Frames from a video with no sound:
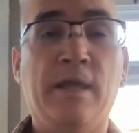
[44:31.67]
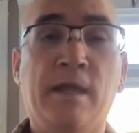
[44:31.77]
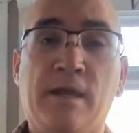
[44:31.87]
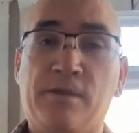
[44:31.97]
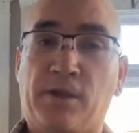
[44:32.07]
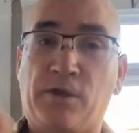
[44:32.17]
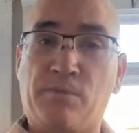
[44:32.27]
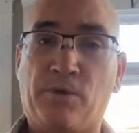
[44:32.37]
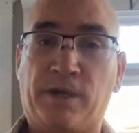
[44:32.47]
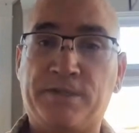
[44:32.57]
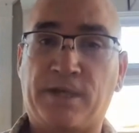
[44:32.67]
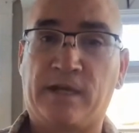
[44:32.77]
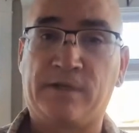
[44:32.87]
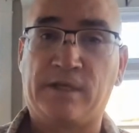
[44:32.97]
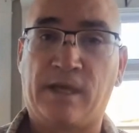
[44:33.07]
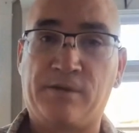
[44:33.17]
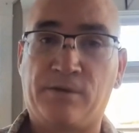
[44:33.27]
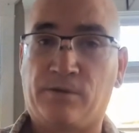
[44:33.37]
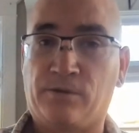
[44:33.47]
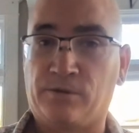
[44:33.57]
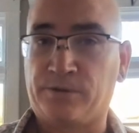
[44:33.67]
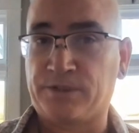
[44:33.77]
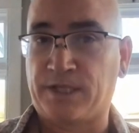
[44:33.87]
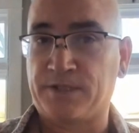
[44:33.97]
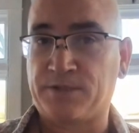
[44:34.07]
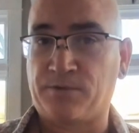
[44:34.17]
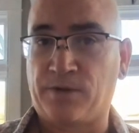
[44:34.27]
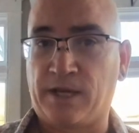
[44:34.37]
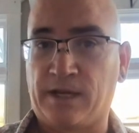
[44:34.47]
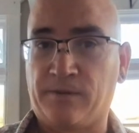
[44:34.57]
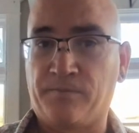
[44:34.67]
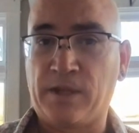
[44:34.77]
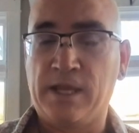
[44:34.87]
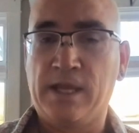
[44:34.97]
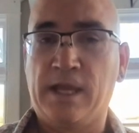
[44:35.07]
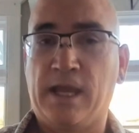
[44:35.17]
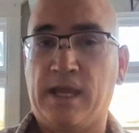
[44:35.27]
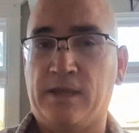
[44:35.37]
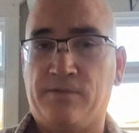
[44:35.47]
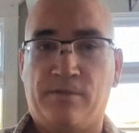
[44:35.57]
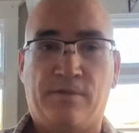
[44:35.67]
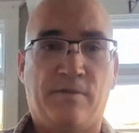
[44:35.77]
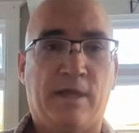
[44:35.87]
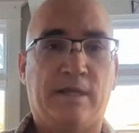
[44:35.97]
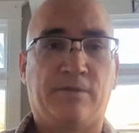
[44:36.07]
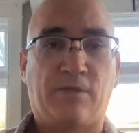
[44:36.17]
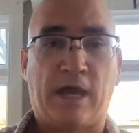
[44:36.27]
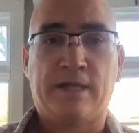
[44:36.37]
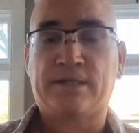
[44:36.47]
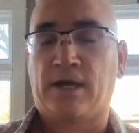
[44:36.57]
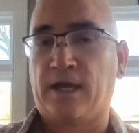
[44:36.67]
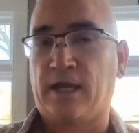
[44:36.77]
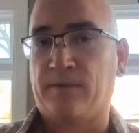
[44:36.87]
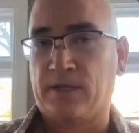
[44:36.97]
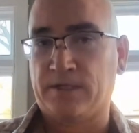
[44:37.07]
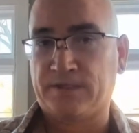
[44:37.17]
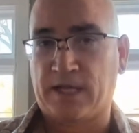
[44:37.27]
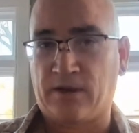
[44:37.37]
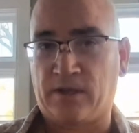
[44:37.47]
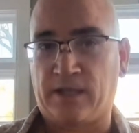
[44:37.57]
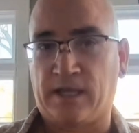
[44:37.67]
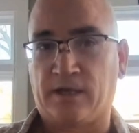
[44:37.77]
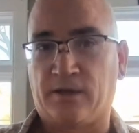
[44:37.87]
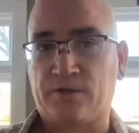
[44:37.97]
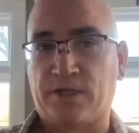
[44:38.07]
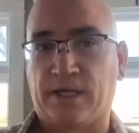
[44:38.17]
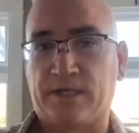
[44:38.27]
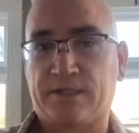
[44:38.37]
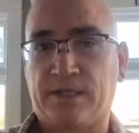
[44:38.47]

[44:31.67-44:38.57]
that you bring inside of another older tensor ring. And then at that time, it is carrying the energetics.